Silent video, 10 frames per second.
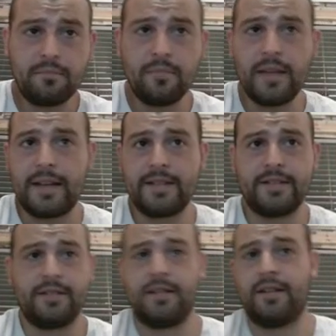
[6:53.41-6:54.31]
It's
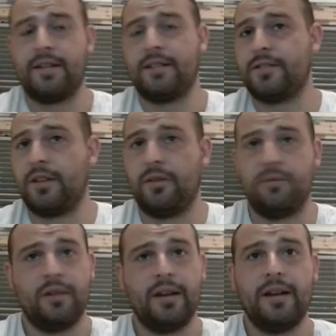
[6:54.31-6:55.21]
so
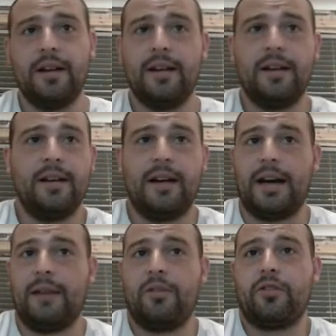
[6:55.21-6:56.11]

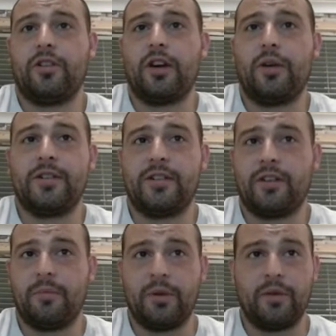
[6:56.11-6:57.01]
I'm not going to go into the
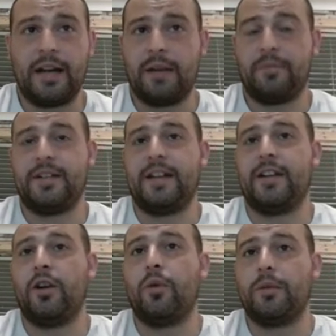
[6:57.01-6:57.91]
computer line and pretend I know
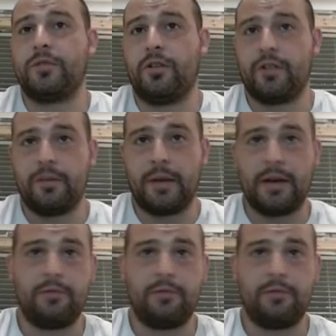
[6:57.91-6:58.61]
what I'm talking about.